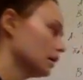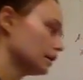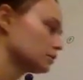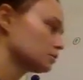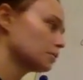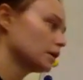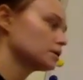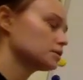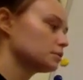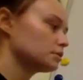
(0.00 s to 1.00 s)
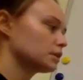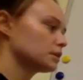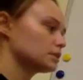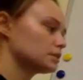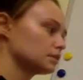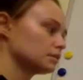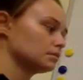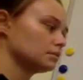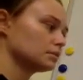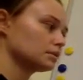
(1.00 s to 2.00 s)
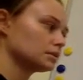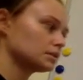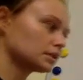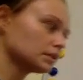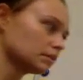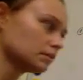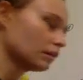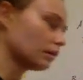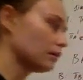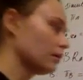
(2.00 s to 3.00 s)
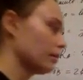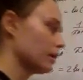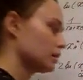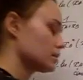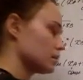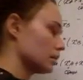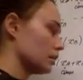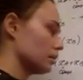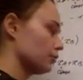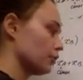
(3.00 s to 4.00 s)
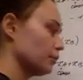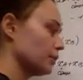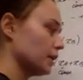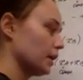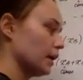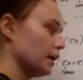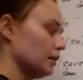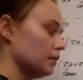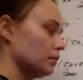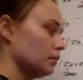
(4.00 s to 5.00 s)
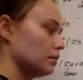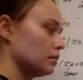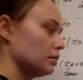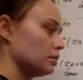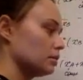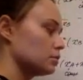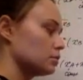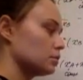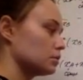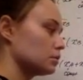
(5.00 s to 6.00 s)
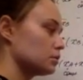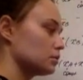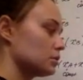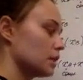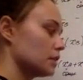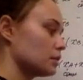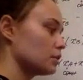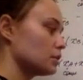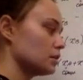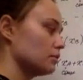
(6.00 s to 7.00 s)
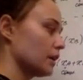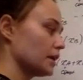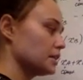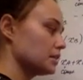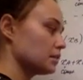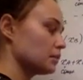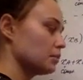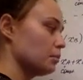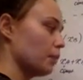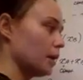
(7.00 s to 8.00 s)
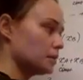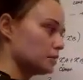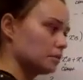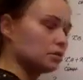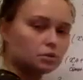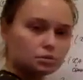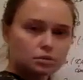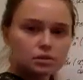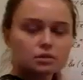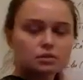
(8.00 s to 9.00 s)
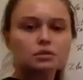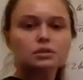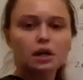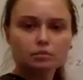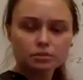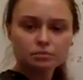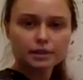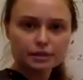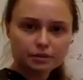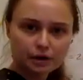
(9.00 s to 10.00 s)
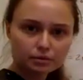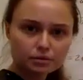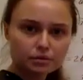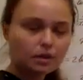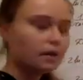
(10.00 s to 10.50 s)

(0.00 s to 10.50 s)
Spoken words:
And what you can see? You can see that family A does not invest, but use this common playground.